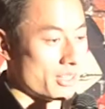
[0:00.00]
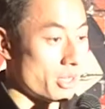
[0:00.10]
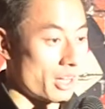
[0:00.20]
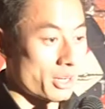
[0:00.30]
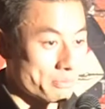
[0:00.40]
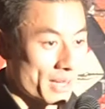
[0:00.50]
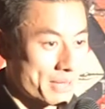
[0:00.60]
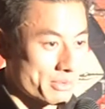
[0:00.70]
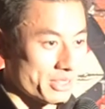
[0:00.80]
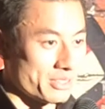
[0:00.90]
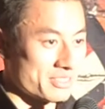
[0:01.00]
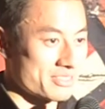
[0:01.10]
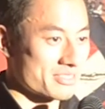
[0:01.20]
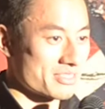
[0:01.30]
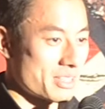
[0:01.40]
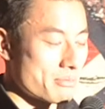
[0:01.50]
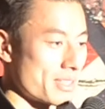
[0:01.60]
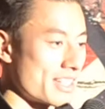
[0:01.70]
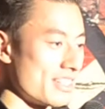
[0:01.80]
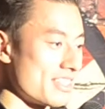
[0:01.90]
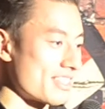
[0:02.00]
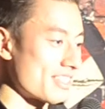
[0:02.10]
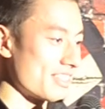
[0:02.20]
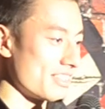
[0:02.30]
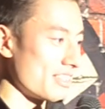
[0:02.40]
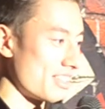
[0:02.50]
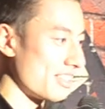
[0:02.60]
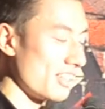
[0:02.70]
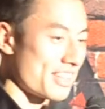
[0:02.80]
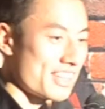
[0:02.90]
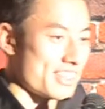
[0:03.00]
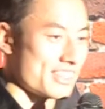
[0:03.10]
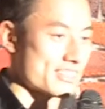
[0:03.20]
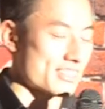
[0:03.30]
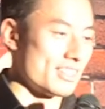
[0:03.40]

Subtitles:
don't blame you, because... No, get this.